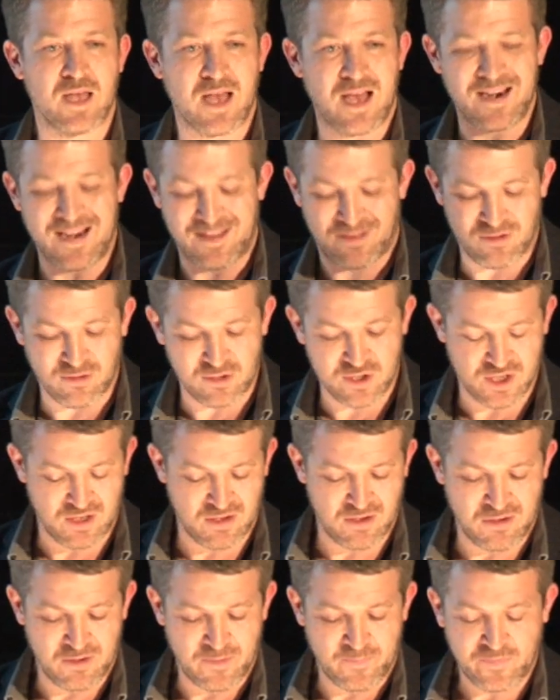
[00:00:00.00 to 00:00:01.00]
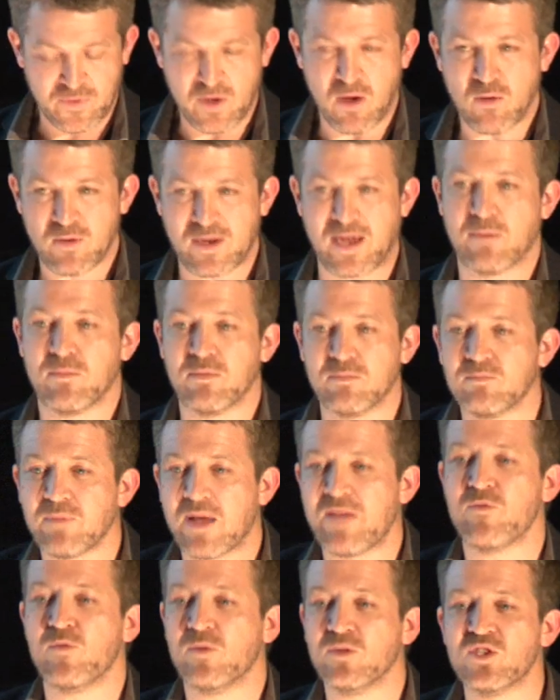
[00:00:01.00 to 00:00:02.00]
And I thought, okay,
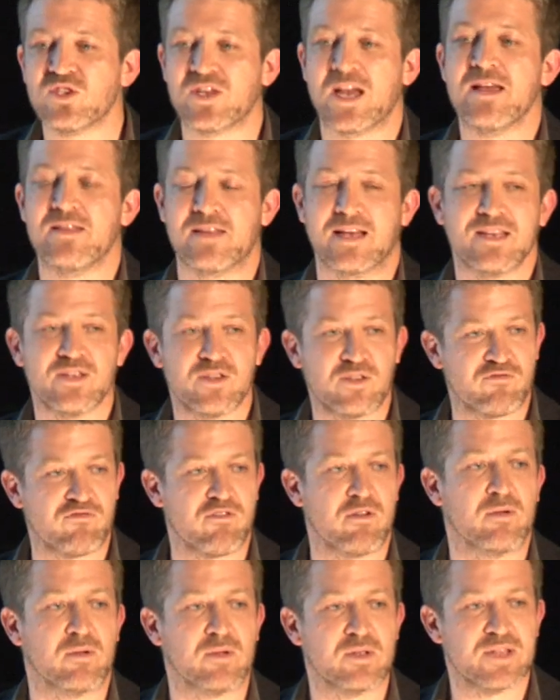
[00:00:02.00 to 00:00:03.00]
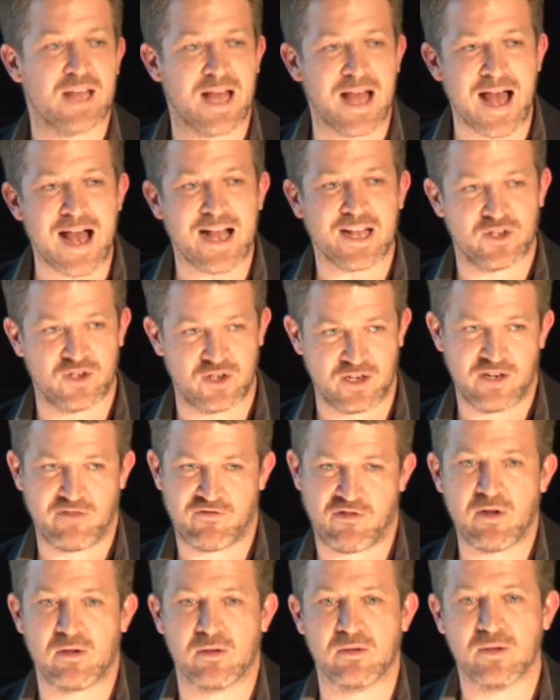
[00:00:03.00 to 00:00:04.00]
everyone's saying that. Is it true? Is that actually
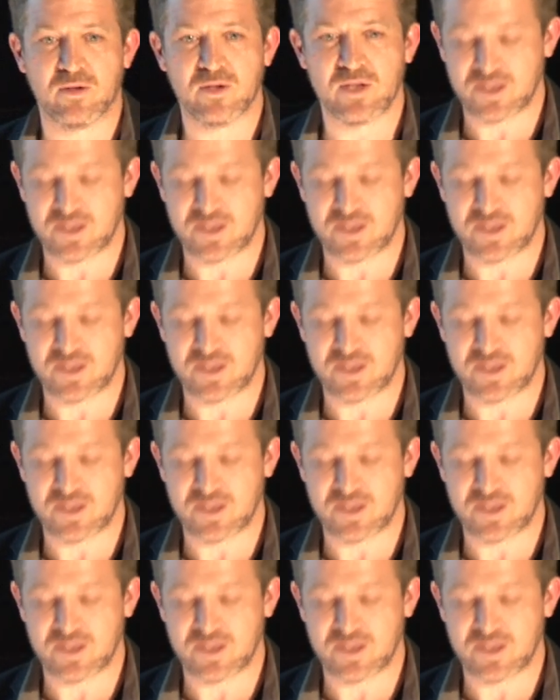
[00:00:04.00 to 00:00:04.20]
true?